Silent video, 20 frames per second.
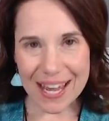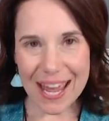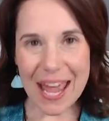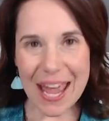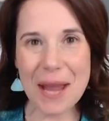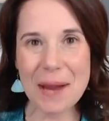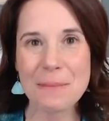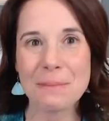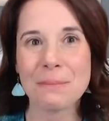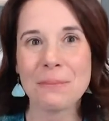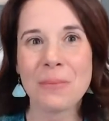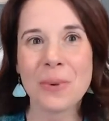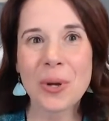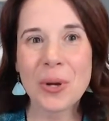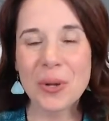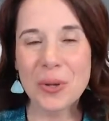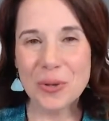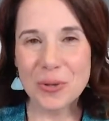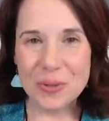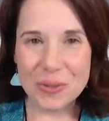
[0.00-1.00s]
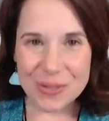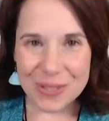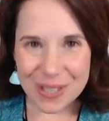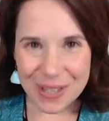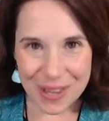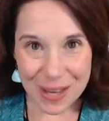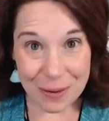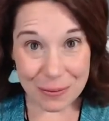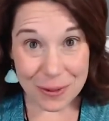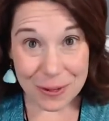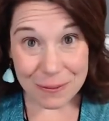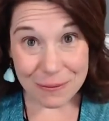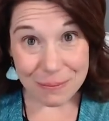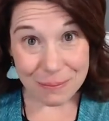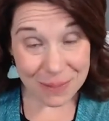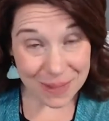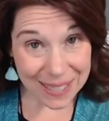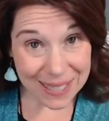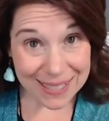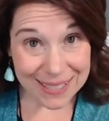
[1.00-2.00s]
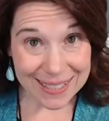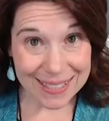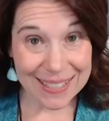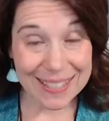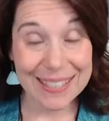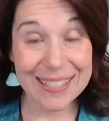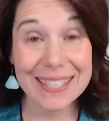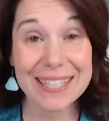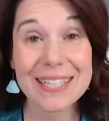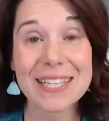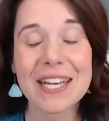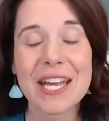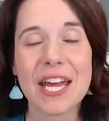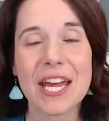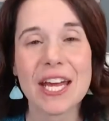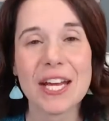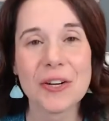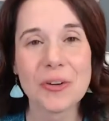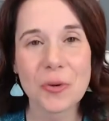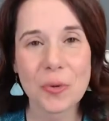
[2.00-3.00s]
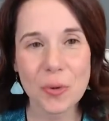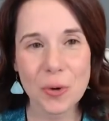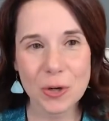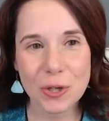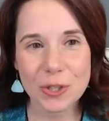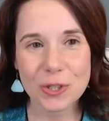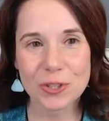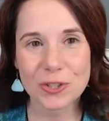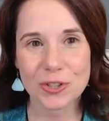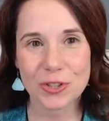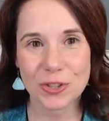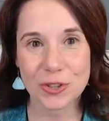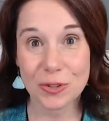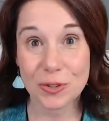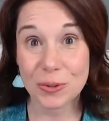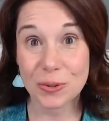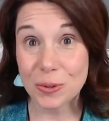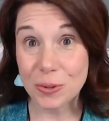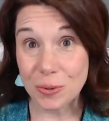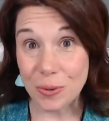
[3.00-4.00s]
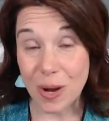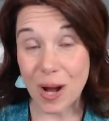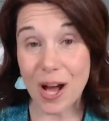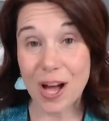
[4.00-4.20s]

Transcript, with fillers: a mold that we've been in order to